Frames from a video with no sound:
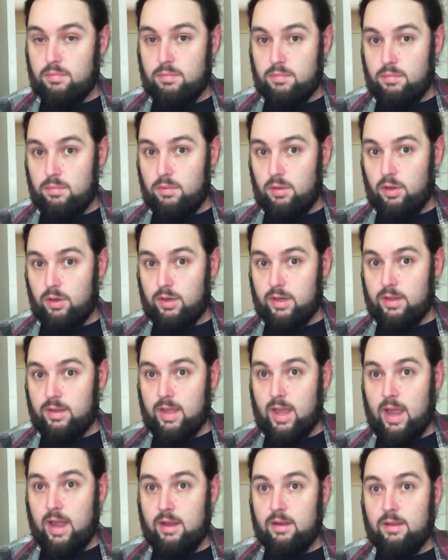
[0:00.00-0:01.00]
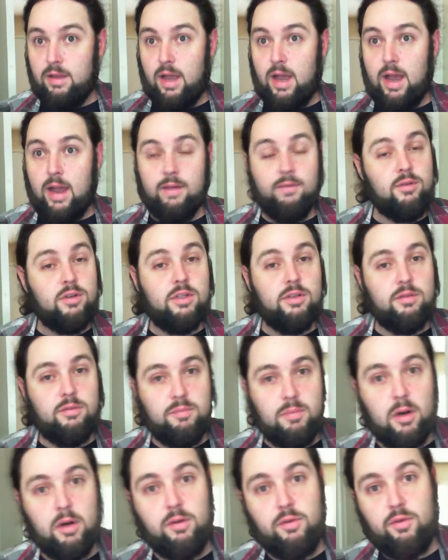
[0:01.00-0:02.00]
looked at that with the
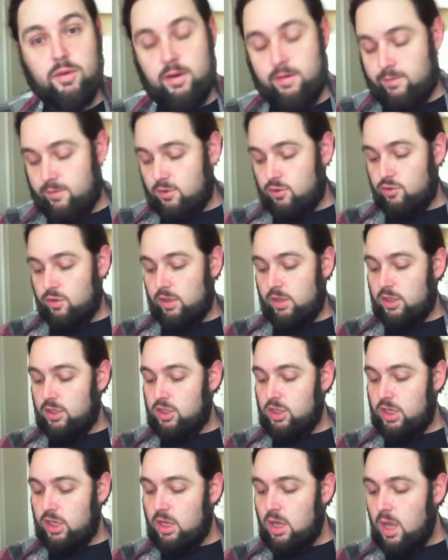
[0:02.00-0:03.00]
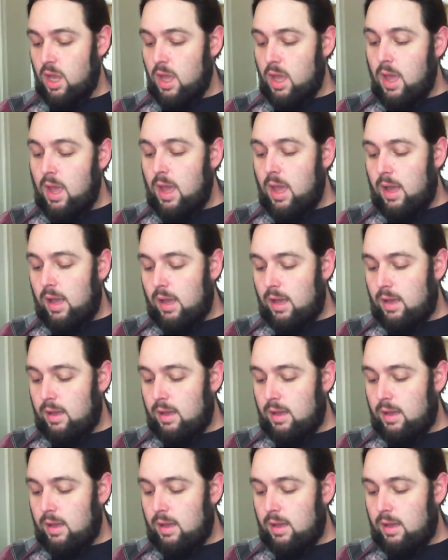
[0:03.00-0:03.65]
Hive, which is part 3 of a trilogy.